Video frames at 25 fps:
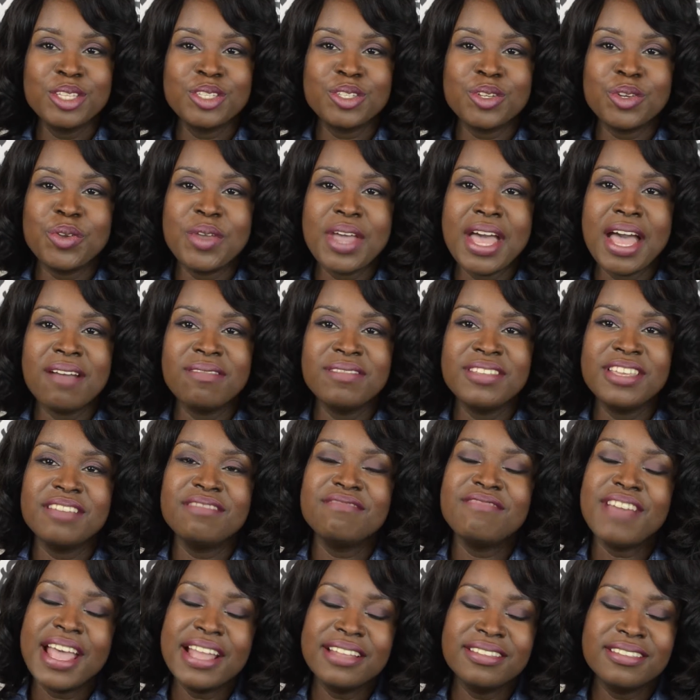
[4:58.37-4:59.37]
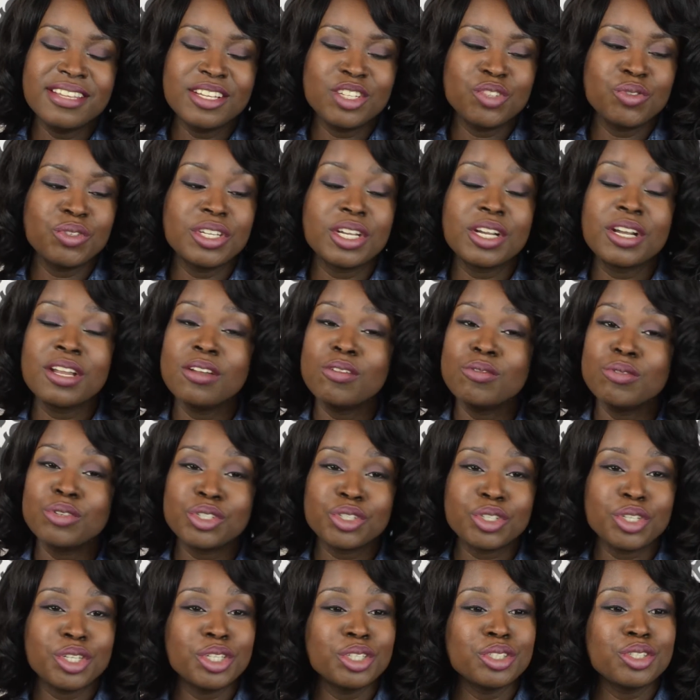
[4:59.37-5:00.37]
So you have the advantage with the
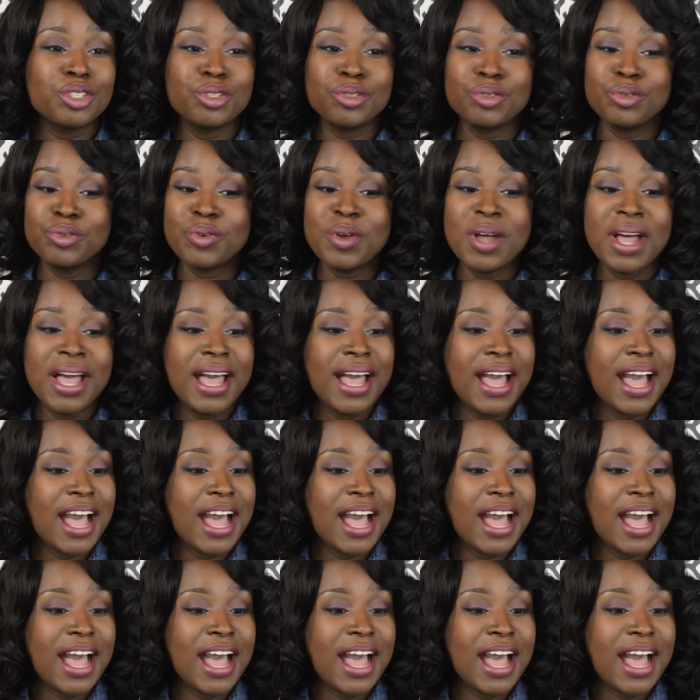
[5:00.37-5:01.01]
closure to